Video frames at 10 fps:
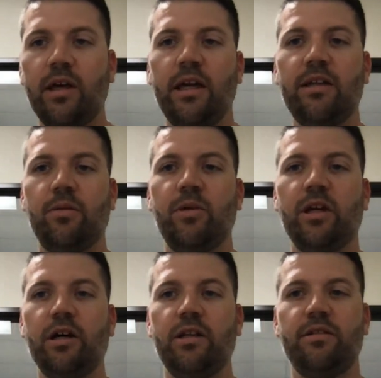And to be
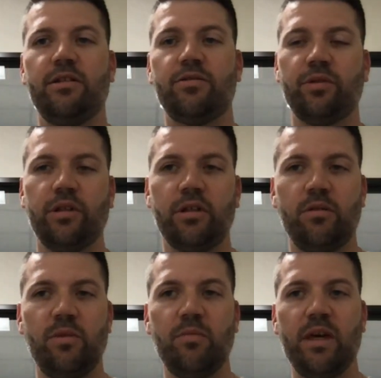honest, it's really going to
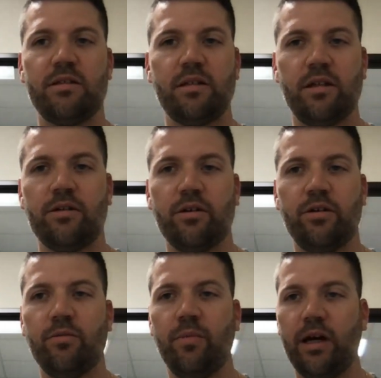be based on your
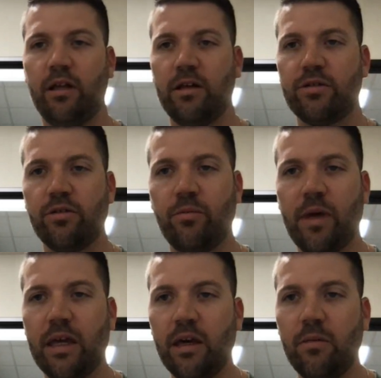own biological
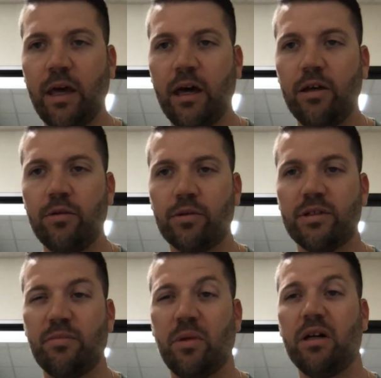makeup, how you
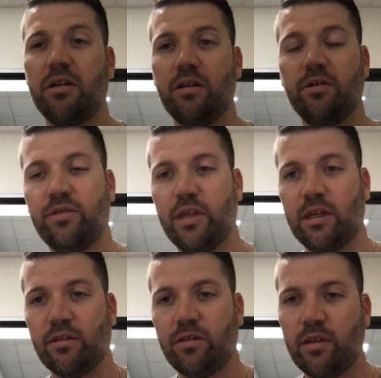respond to those
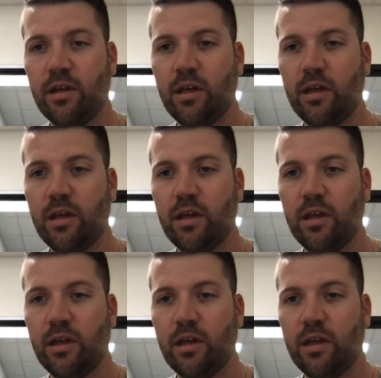things.